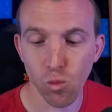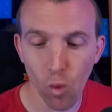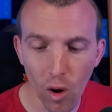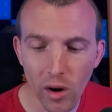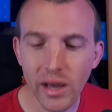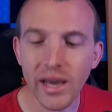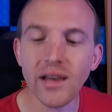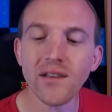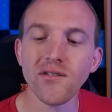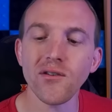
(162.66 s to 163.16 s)

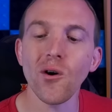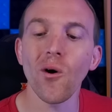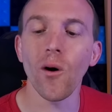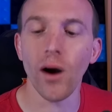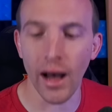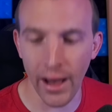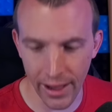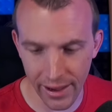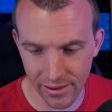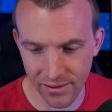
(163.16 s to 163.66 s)
What is your
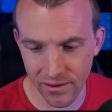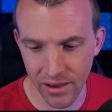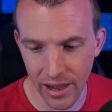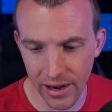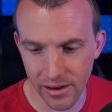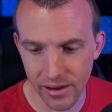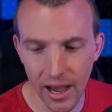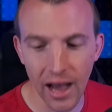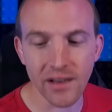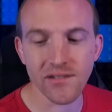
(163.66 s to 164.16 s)

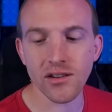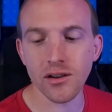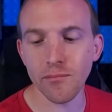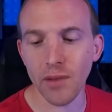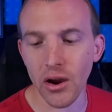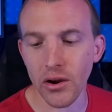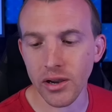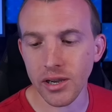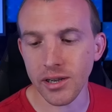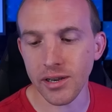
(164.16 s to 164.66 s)
accent? As an
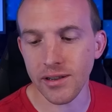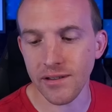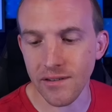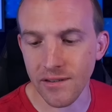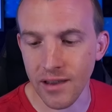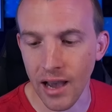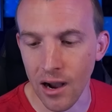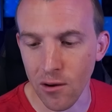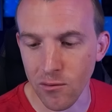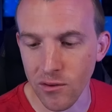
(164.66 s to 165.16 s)
American, it
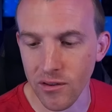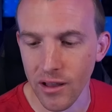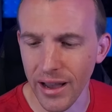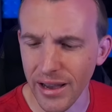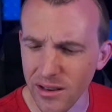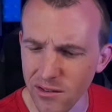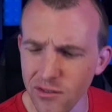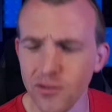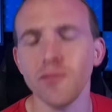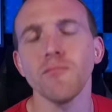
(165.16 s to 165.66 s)
sounds
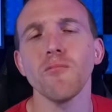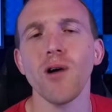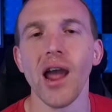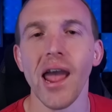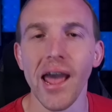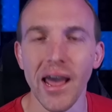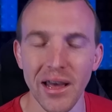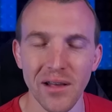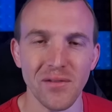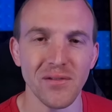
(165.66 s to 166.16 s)
like somewhere
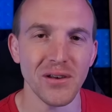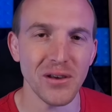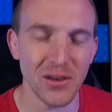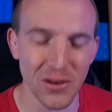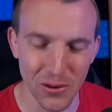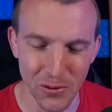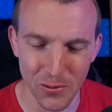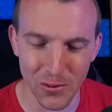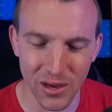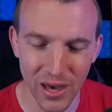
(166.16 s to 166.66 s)
in
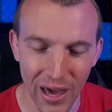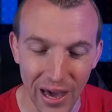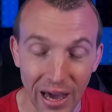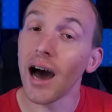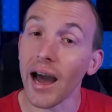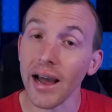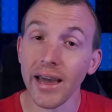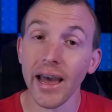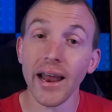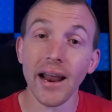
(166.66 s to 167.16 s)
the UK.
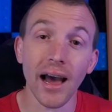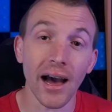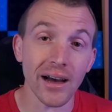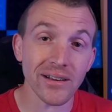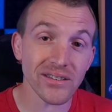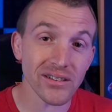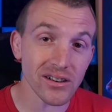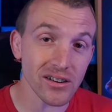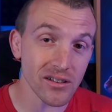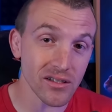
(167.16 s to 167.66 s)
I get
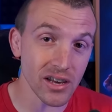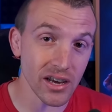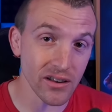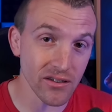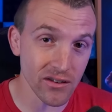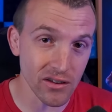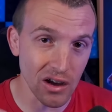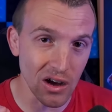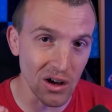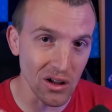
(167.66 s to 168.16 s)
asked
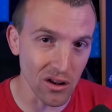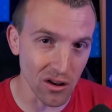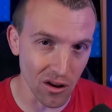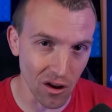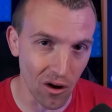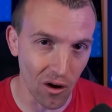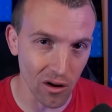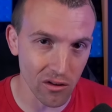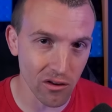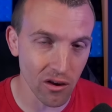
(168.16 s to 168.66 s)
this a
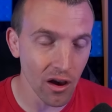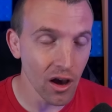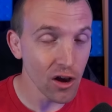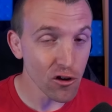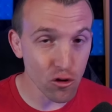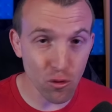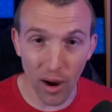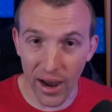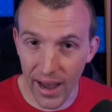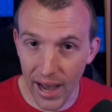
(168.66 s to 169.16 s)
lot.
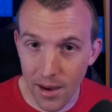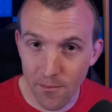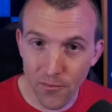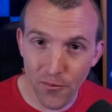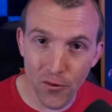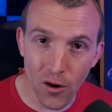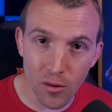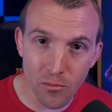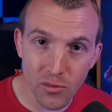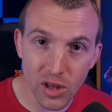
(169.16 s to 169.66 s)
So I am
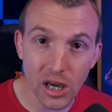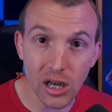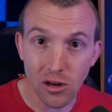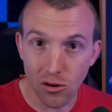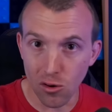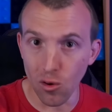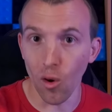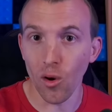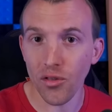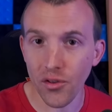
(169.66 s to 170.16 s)
from the
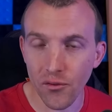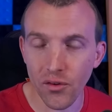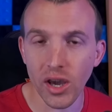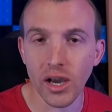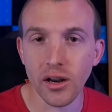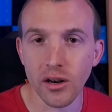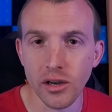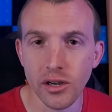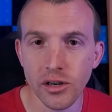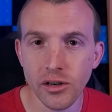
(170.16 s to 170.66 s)
north of
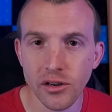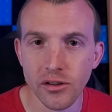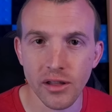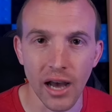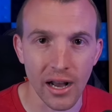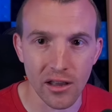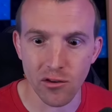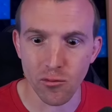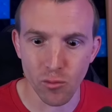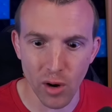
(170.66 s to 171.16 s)
England.
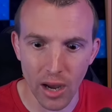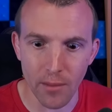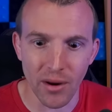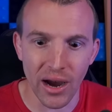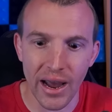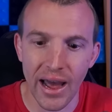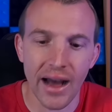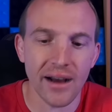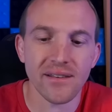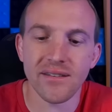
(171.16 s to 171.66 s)
That's where my
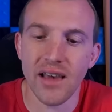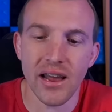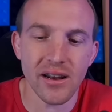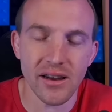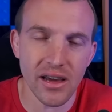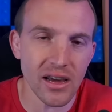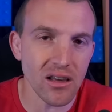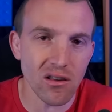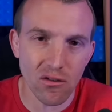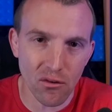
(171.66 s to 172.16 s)

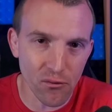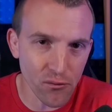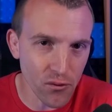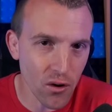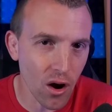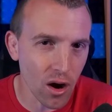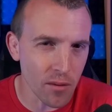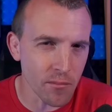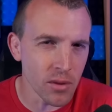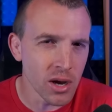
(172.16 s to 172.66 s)
accent is
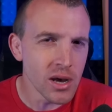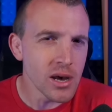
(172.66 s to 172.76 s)
from.